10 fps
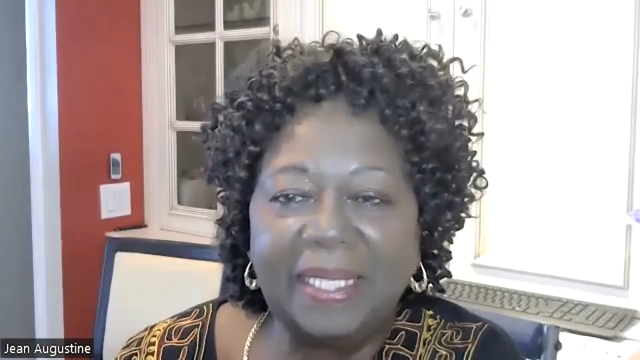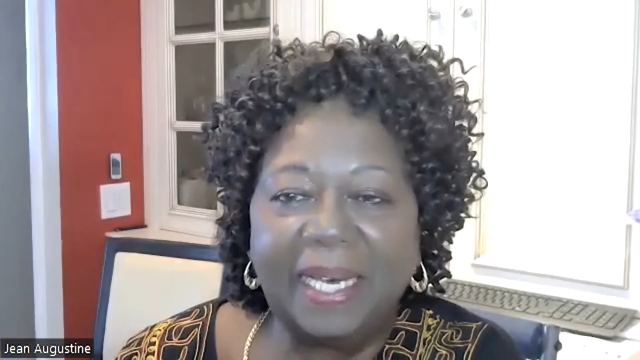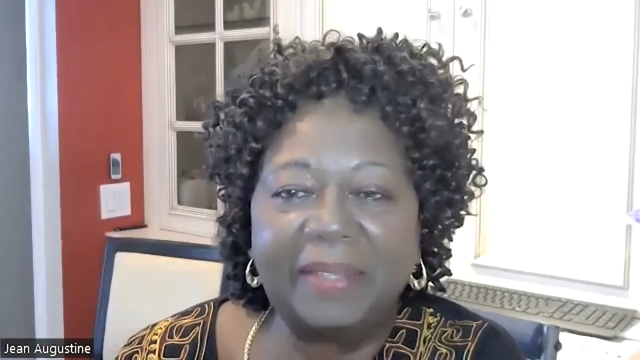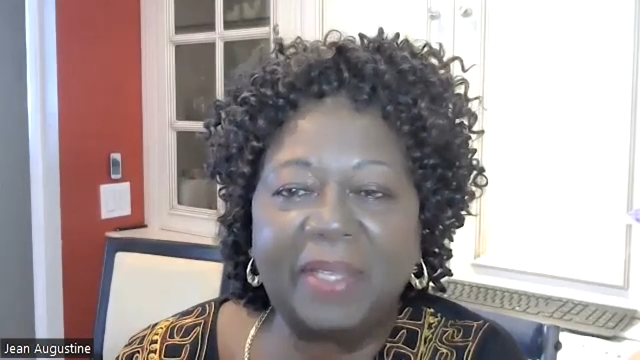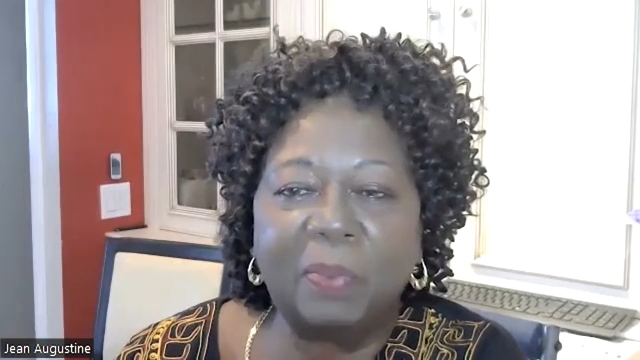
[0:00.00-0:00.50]

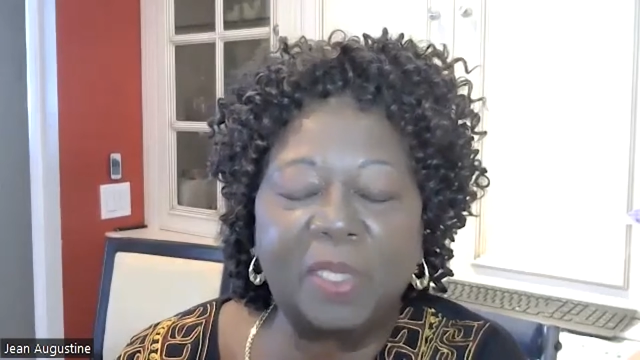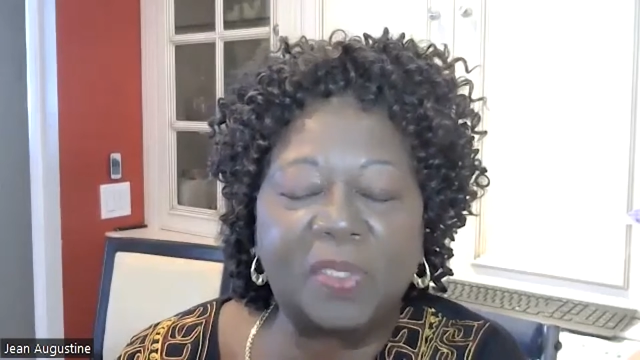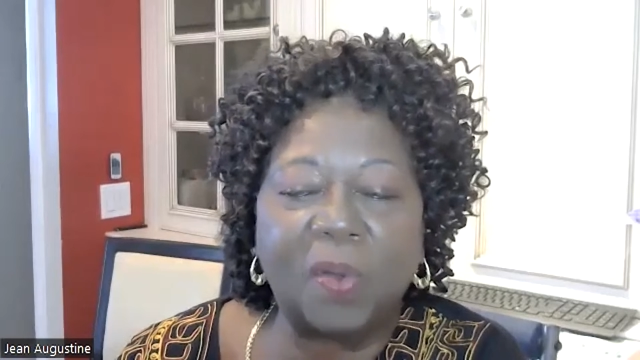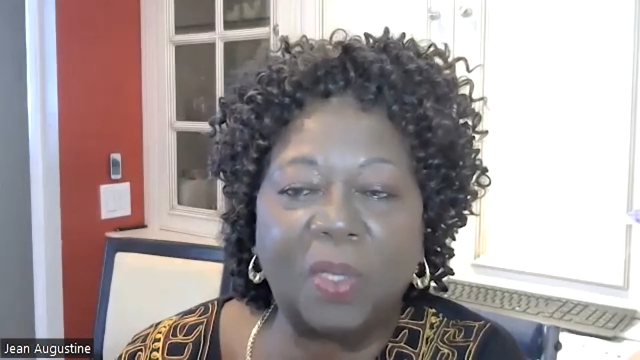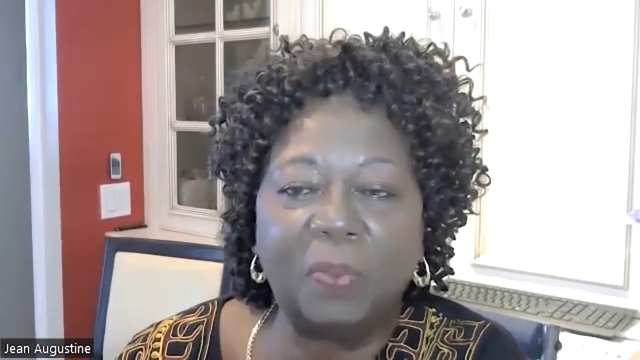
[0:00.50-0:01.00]
And there
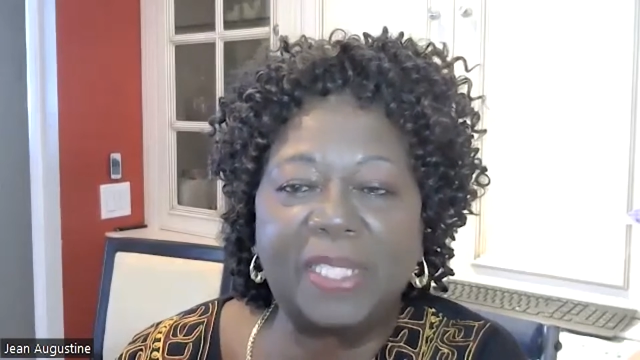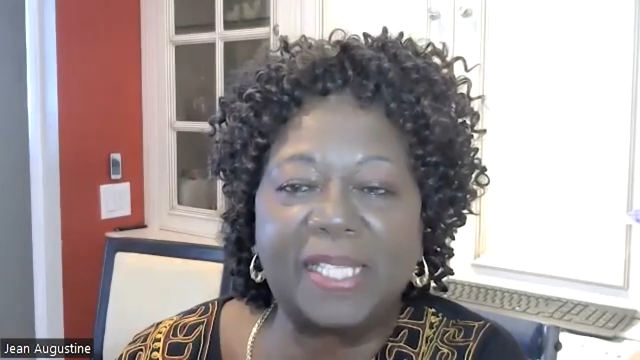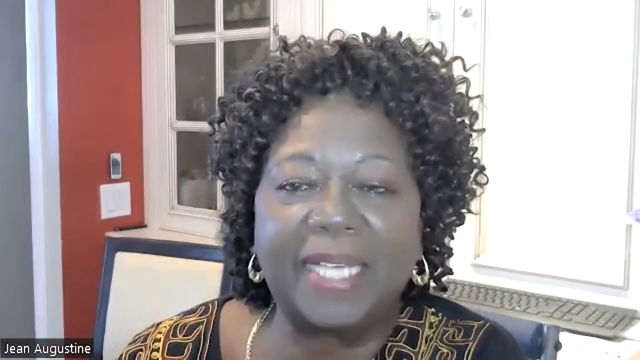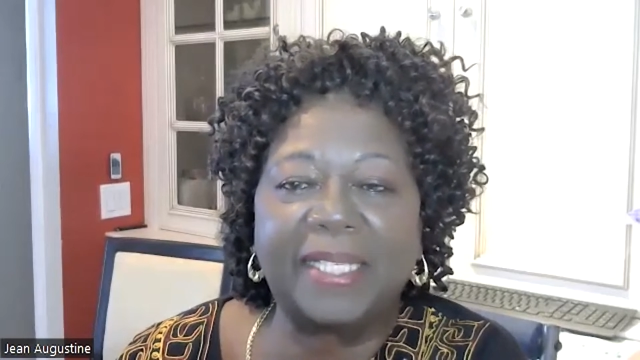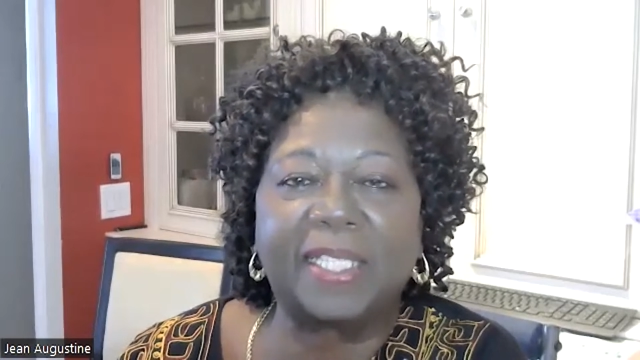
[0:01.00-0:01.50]
was always
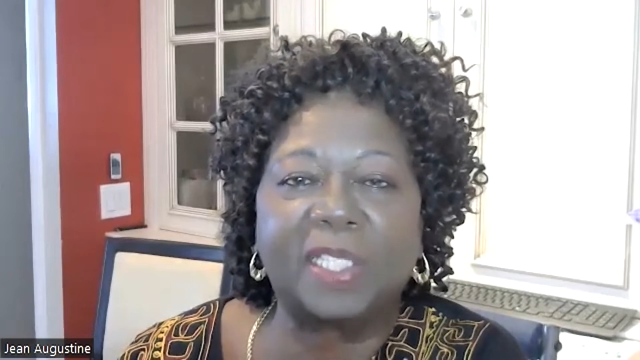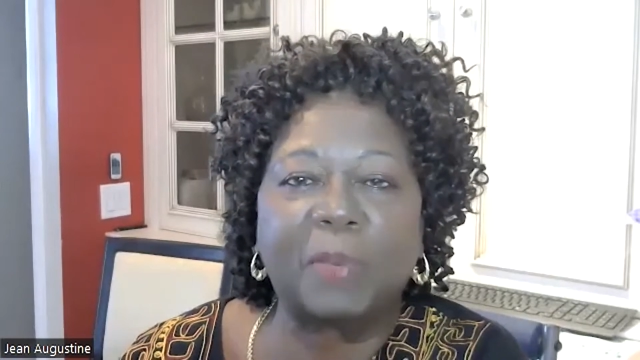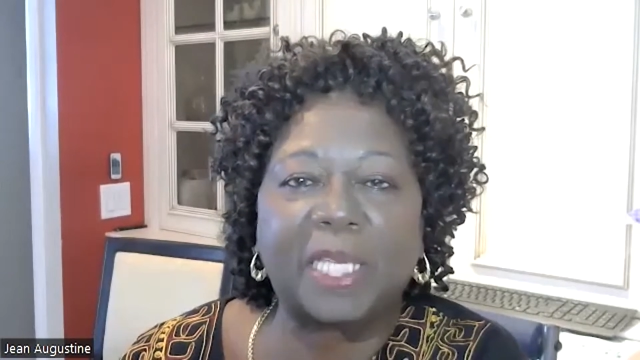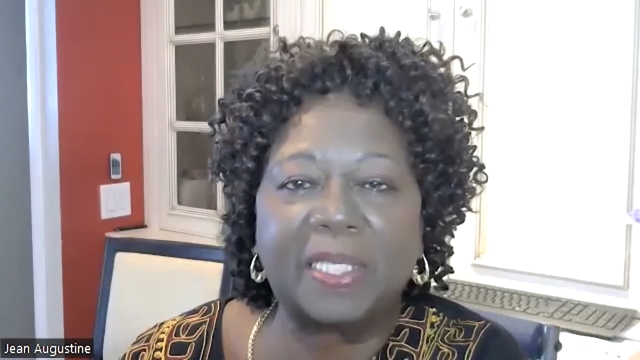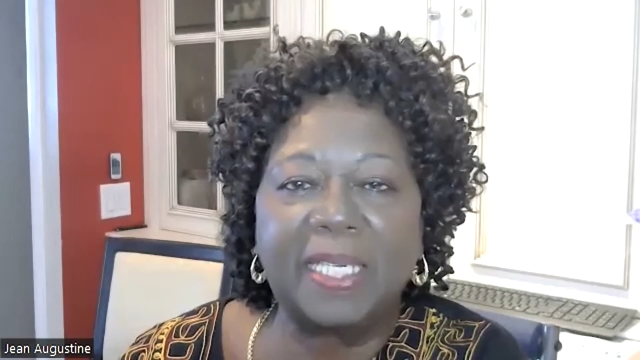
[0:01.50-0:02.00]
that
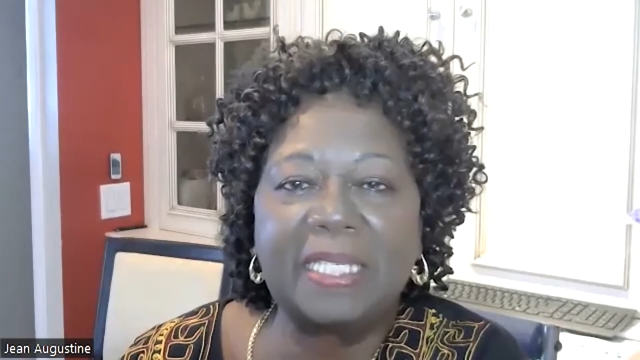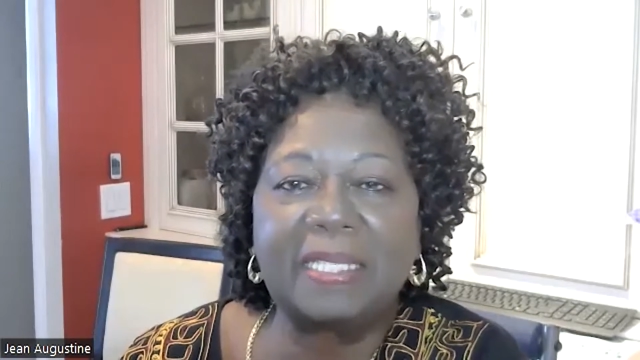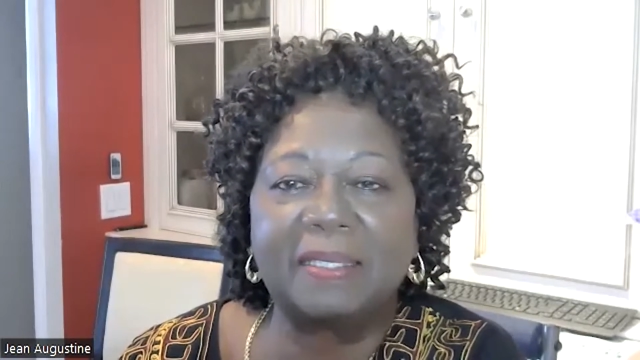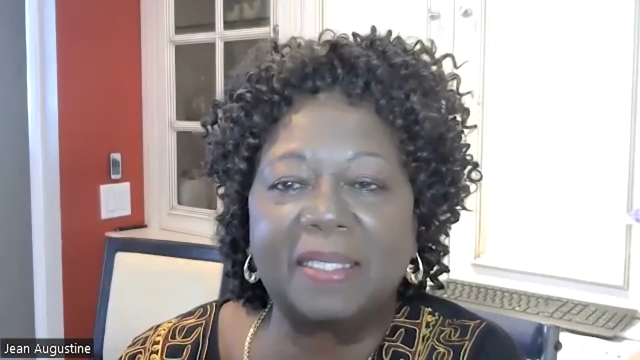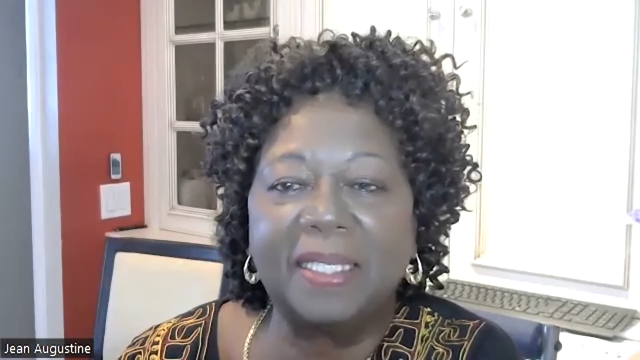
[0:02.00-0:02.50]

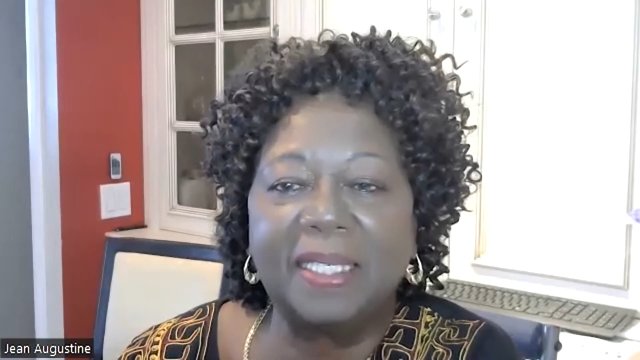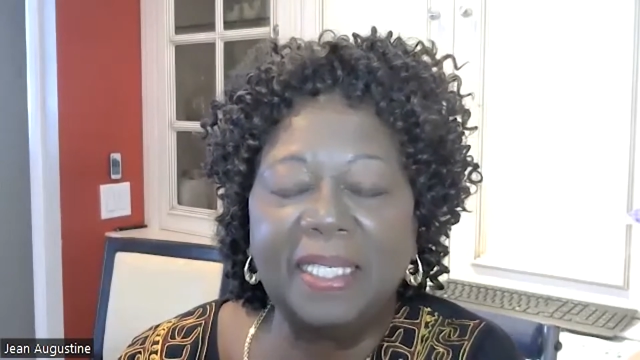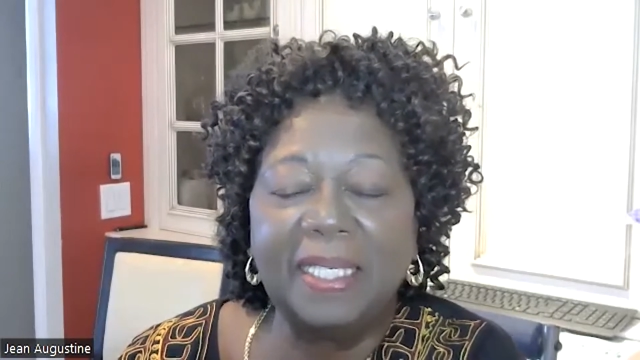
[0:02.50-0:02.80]
expectation